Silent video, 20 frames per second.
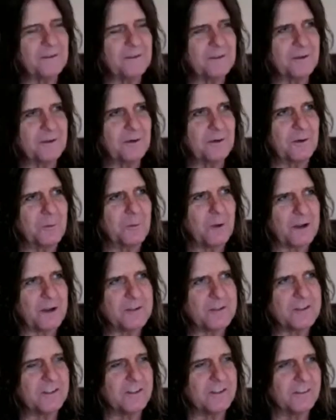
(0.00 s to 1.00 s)
a good
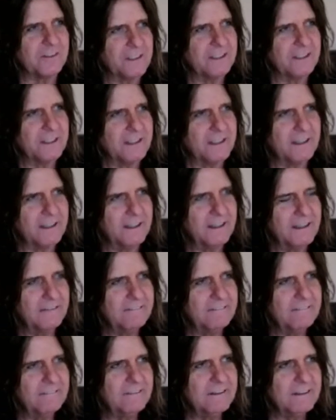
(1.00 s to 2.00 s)
question. Yeah.
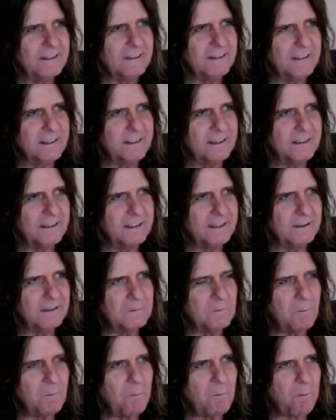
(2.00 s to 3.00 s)

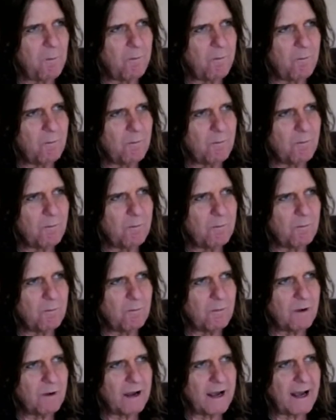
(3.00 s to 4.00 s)
I
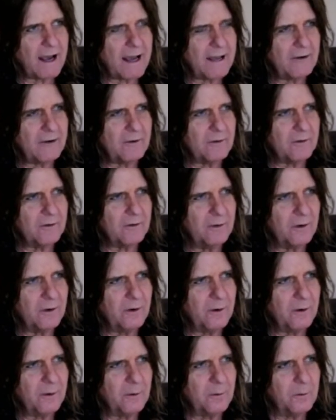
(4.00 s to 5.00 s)
don't
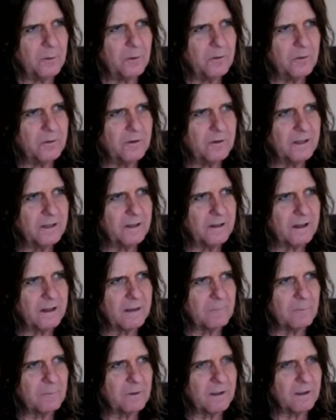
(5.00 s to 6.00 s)
know.
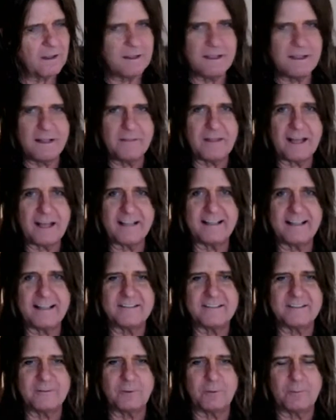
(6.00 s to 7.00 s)
In that
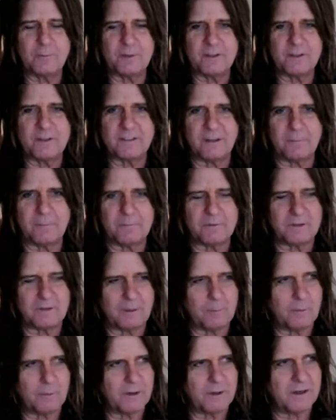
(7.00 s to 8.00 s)
case, it would be
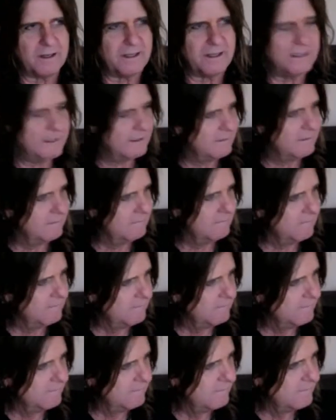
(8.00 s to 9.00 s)
somebody
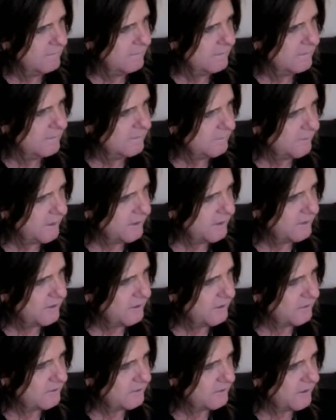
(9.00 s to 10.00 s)
very
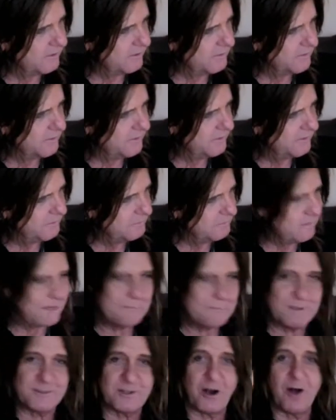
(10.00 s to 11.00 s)
different.
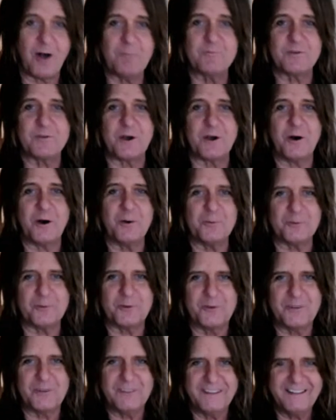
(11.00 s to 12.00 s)
Maybe Tom
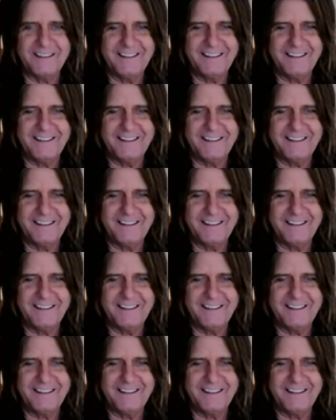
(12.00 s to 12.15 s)
Jones.